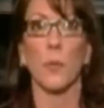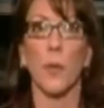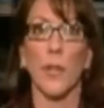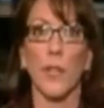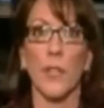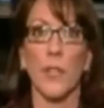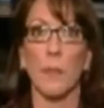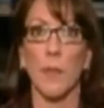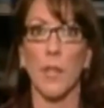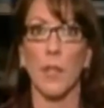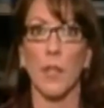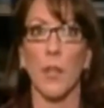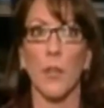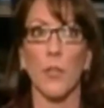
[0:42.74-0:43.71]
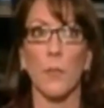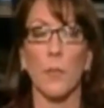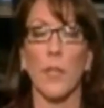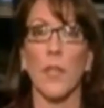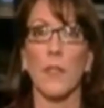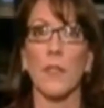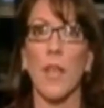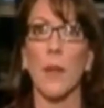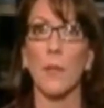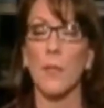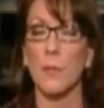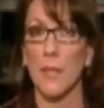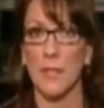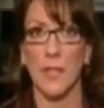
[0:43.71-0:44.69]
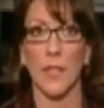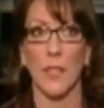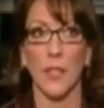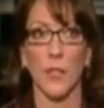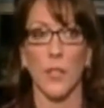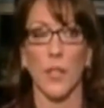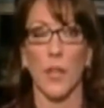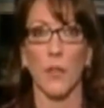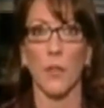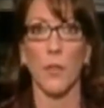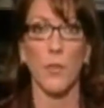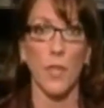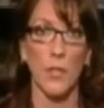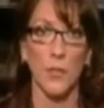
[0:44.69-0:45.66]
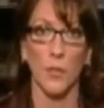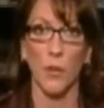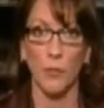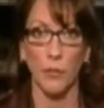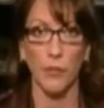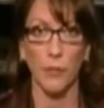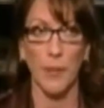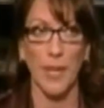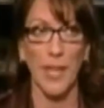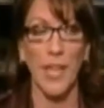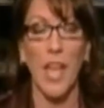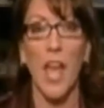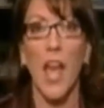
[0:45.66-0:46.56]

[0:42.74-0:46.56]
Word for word: for wearing skimpy clothes because that was me 10 years ago. Those days are over for me.